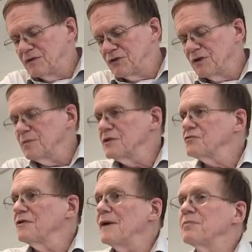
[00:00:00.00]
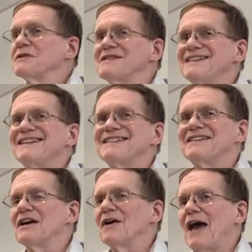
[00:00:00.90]
Cerberus represents
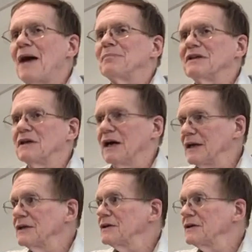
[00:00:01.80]
their appetite.